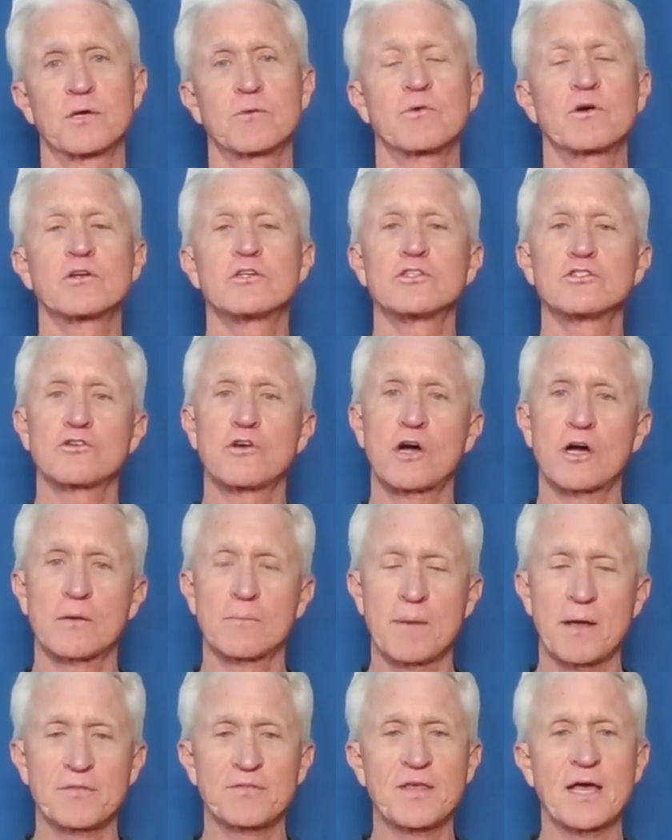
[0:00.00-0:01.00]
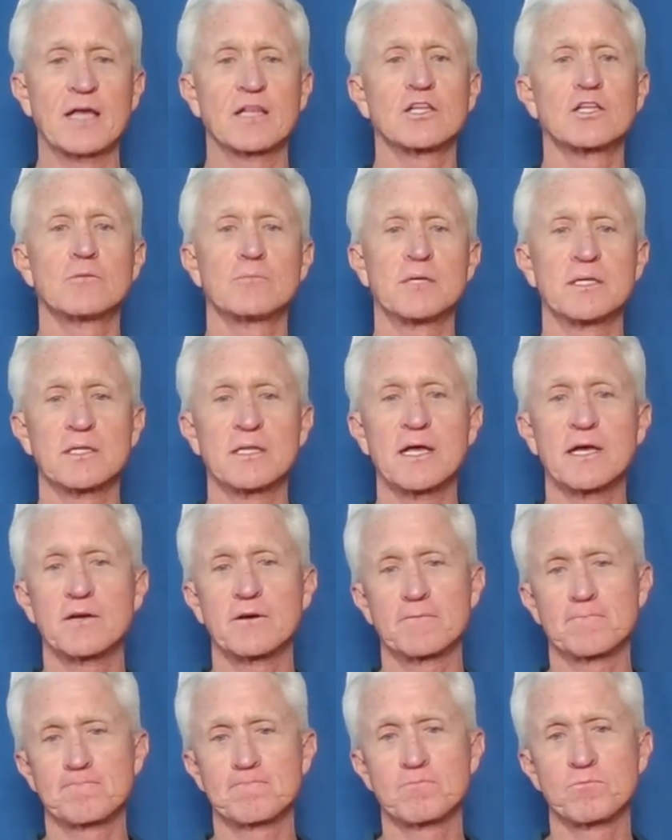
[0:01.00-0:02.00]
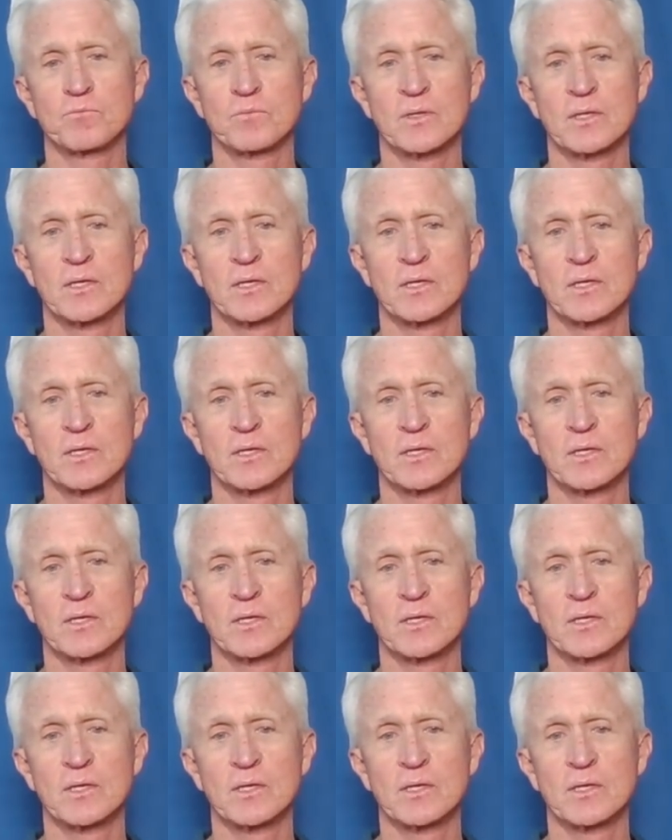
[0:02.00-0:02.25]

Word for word: and we're going to talk about that a little bit later.